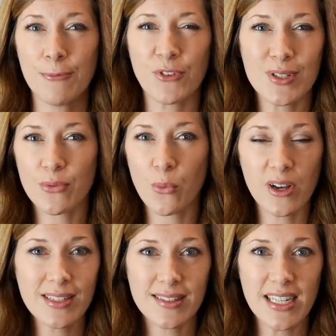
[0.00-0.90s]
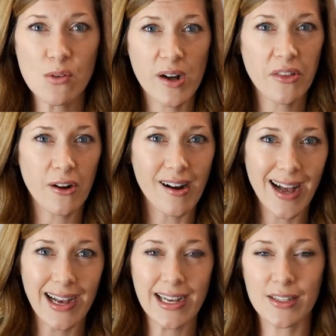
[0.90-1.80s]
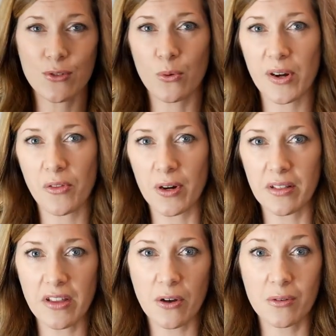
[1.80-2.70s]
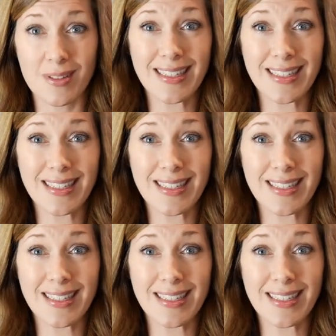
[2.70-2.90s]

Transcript: Notice we want to see there are highs or where there are lows